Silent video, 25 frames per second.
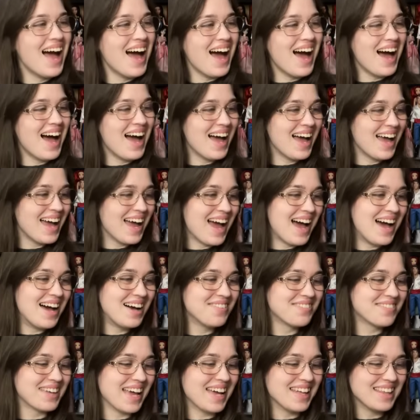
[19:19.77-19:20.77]
I
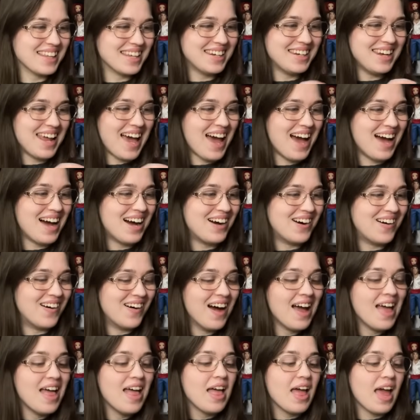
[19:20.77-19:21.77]
have Kayla now.
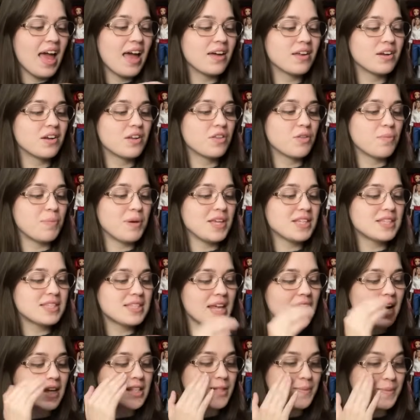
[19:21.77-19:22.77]
And the piece
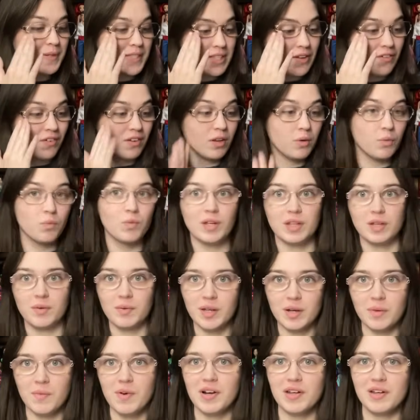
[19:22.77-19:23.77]
that I specifically really,
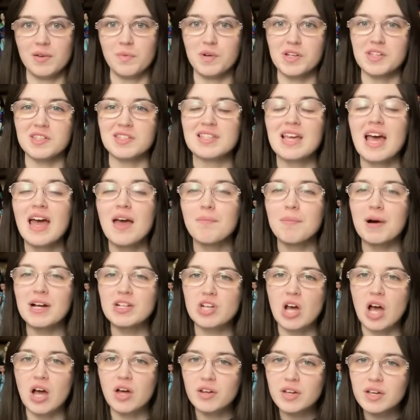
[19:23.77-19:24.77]
really wanted was my
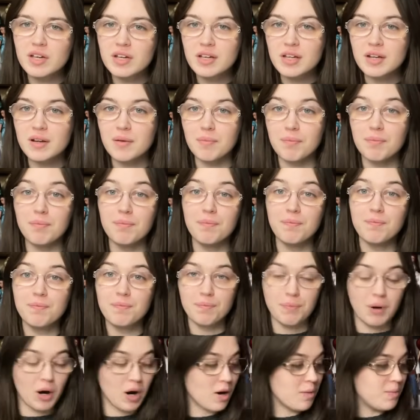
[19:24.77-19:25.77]
childhood
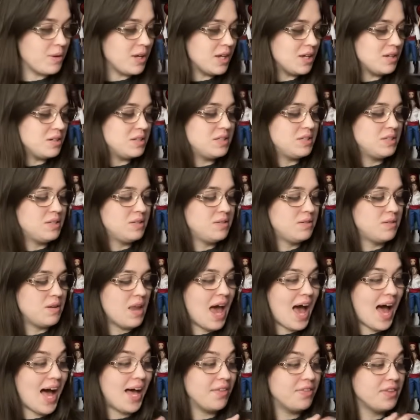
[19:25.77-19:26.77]
Barbie
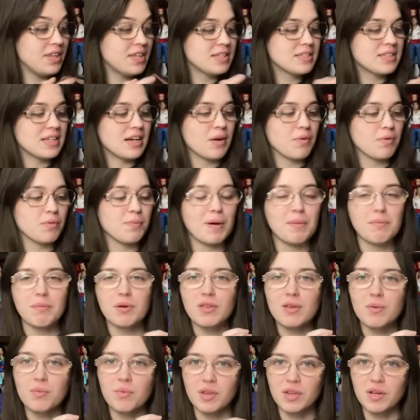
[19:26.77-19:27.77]
had these and I remember
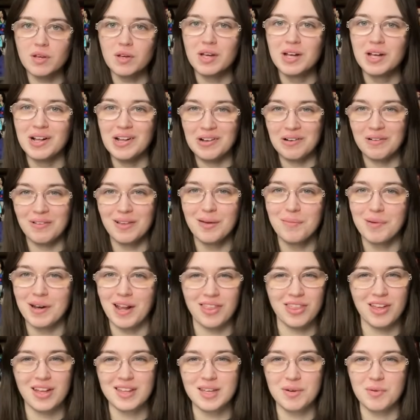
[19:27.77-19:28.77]
them really clearly, but I
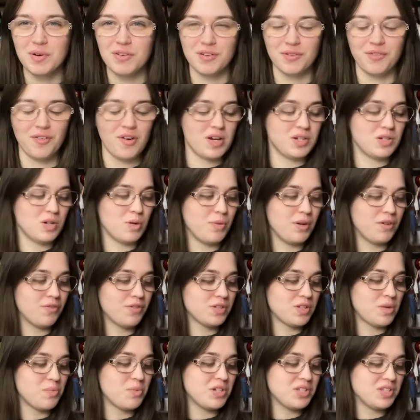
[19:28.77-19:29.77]
thought they went to Fairytopia for
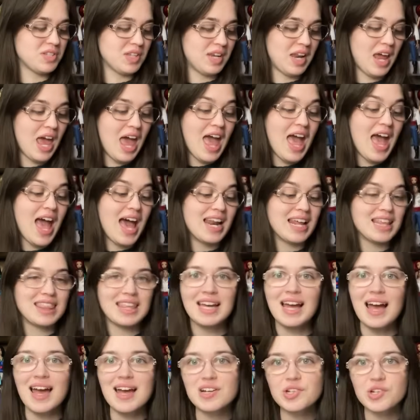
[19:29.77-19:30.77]
some reason. And I
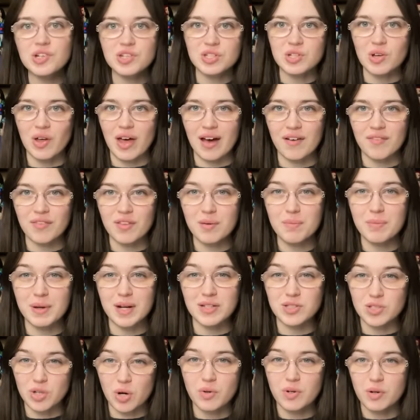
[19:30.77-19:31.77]
think I actually still have them, but I
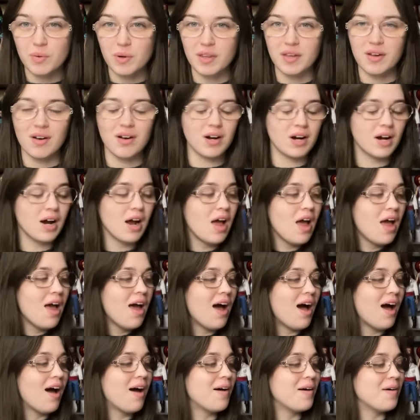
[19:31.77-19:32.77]
don't know where they are.
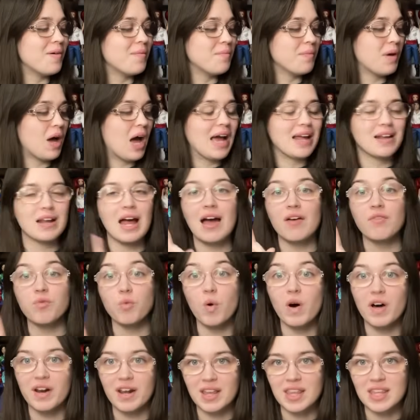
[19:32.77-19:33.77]
Um, I, I have
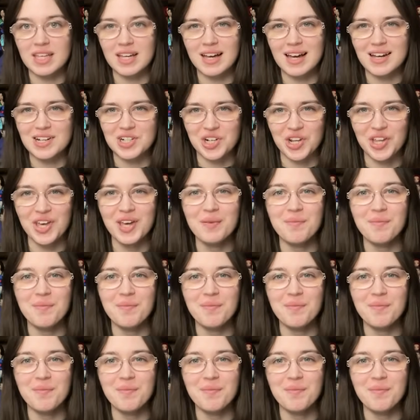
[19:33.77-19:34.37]
one, I think, actually.